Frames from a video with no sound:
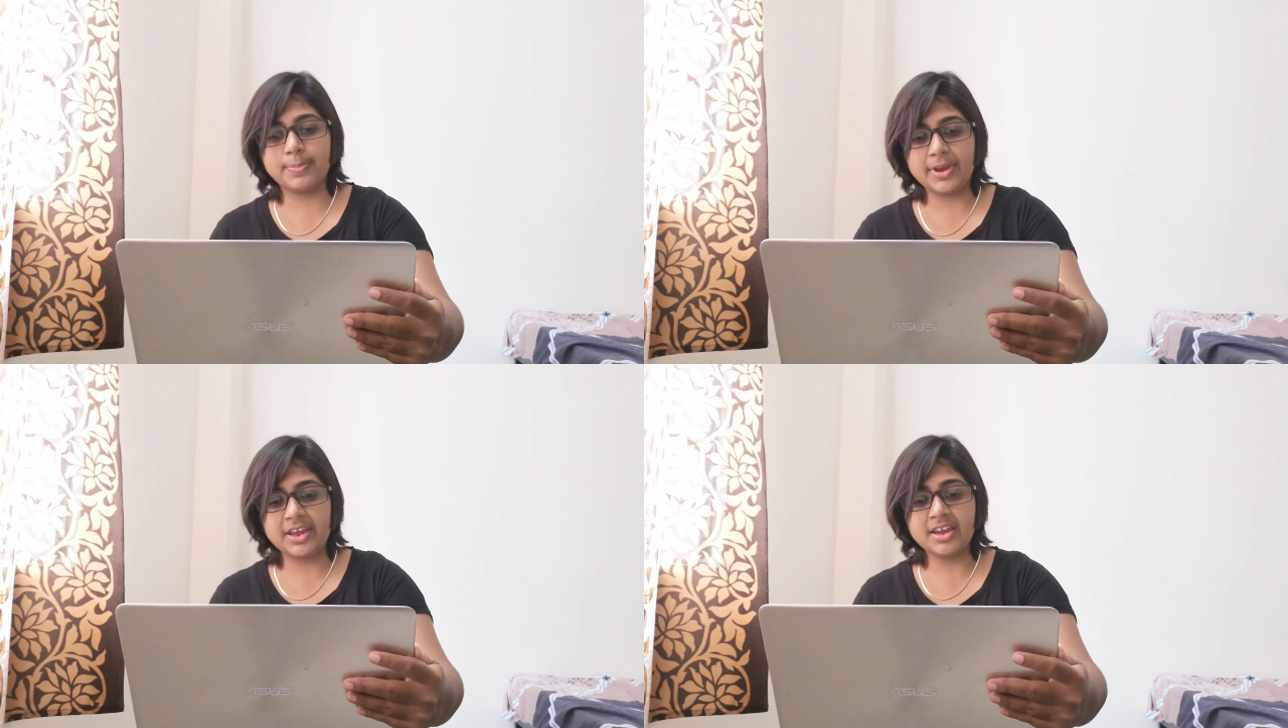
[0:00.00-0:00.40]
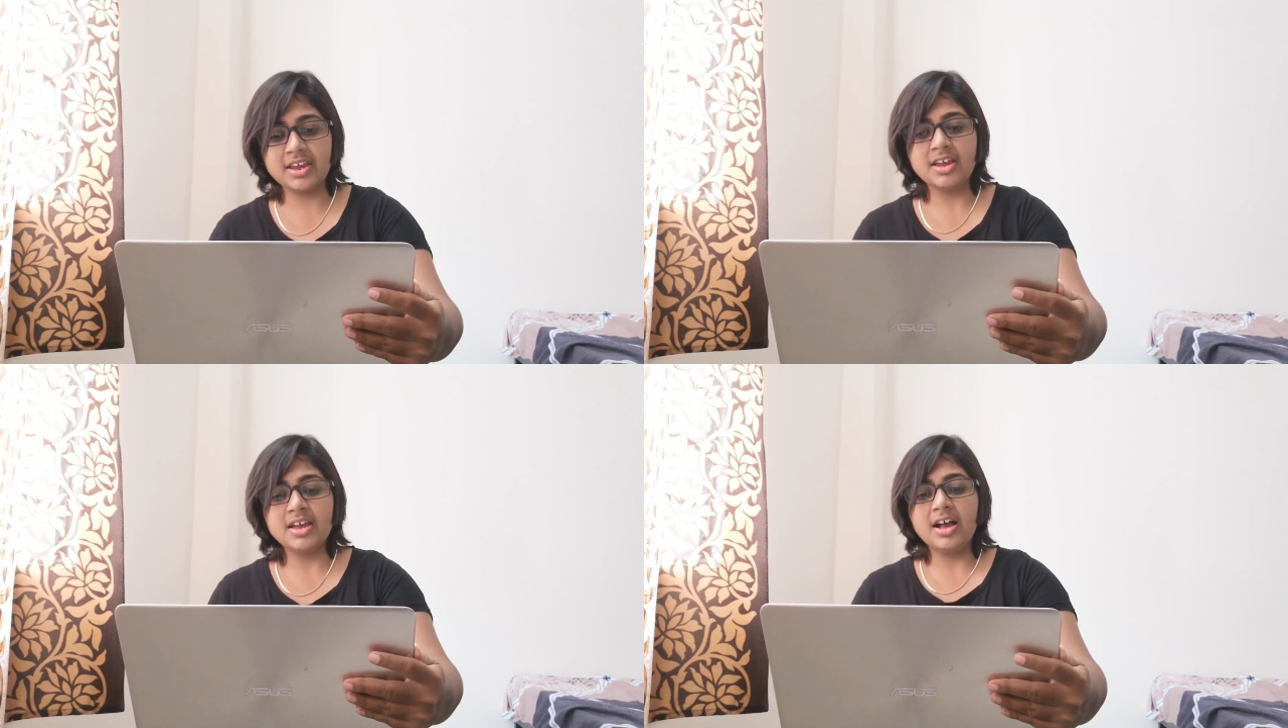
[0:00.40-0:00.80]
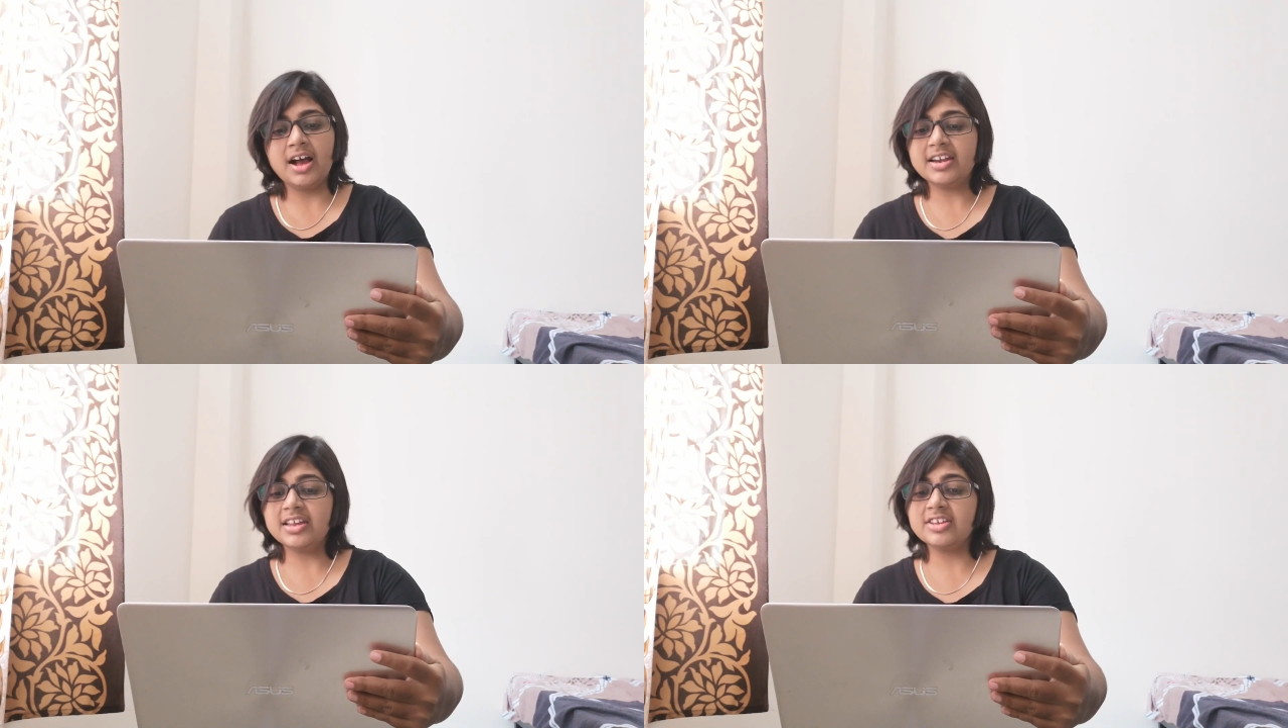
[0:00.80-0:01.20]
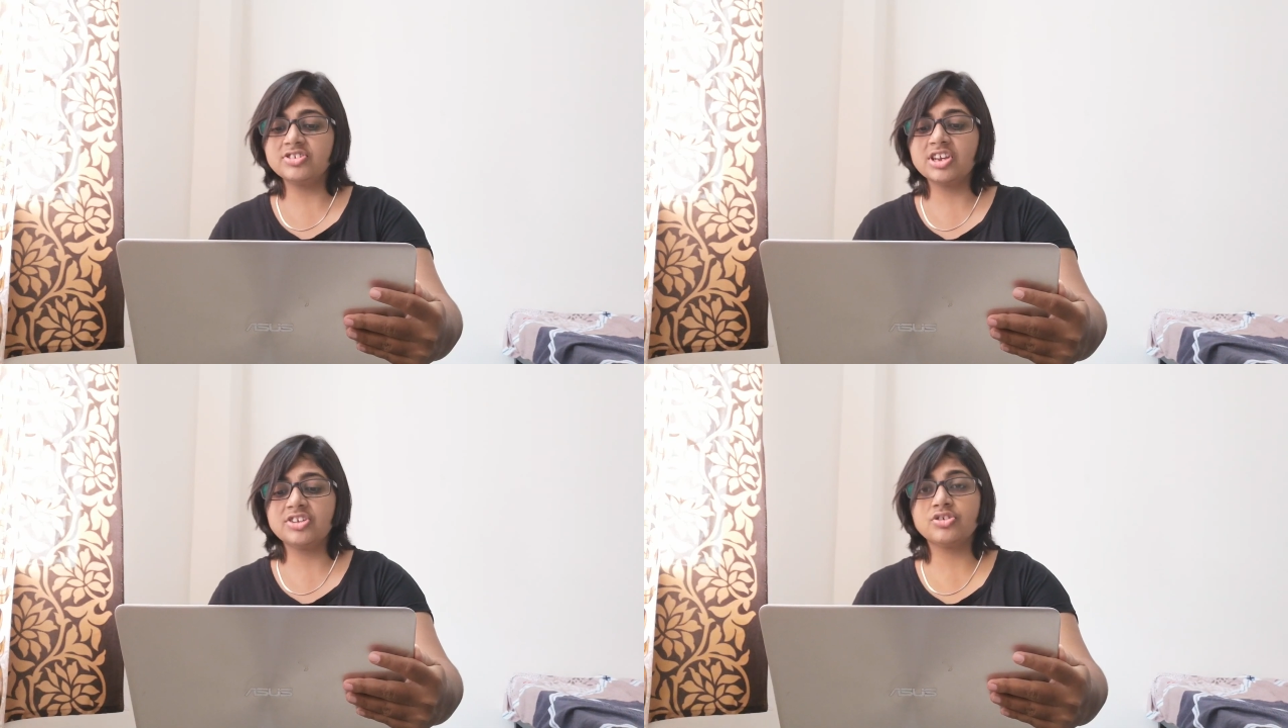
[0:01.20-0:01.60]
pay and
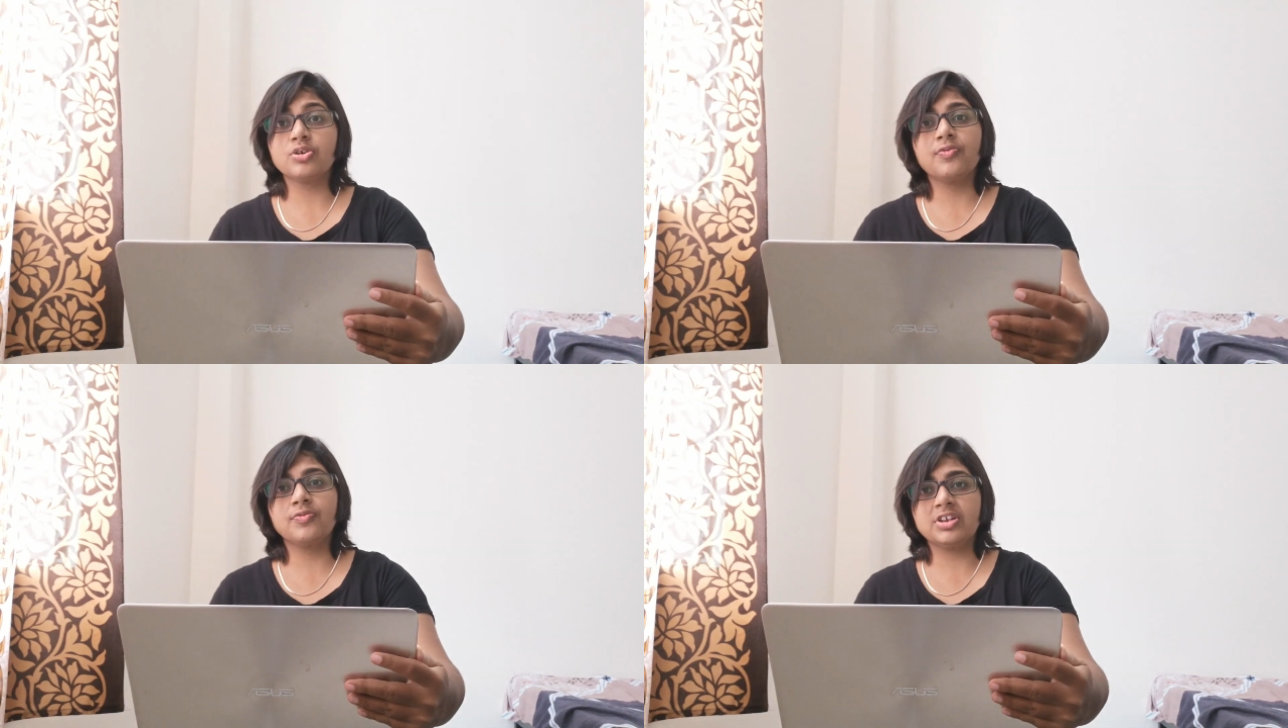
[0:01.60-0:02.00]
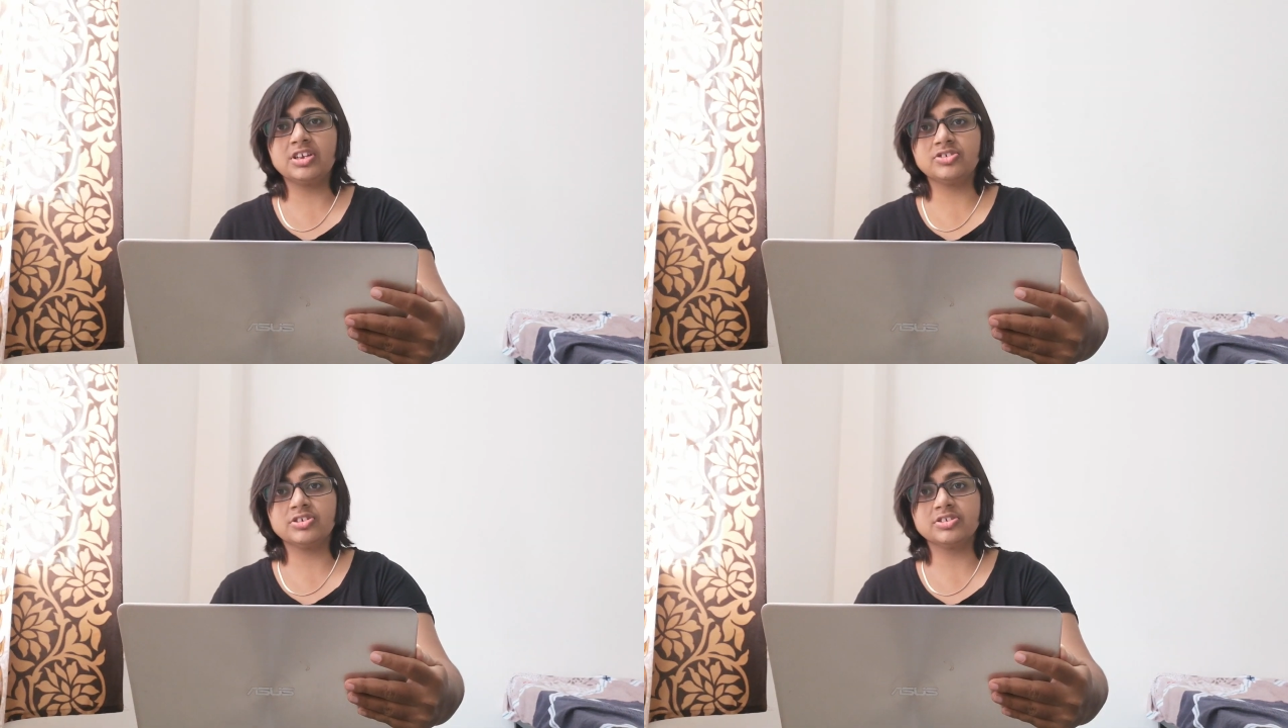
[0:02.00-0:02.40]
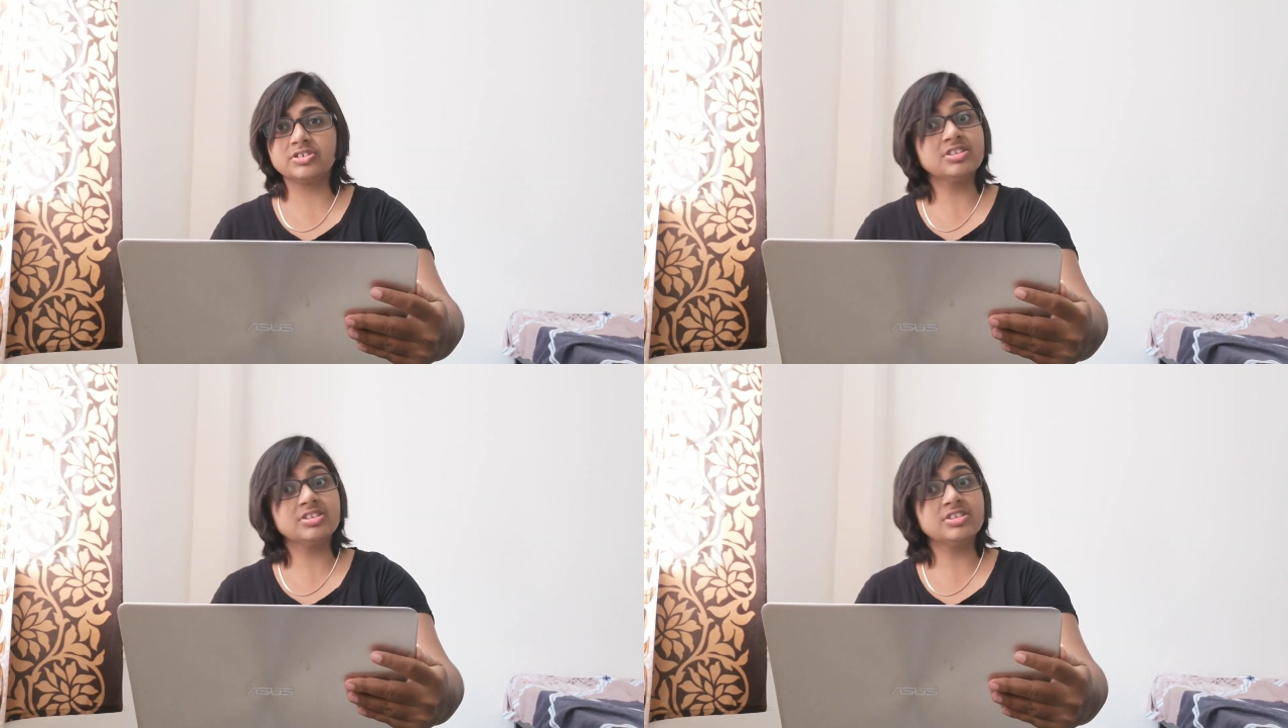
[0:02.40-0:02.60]
education of teachers.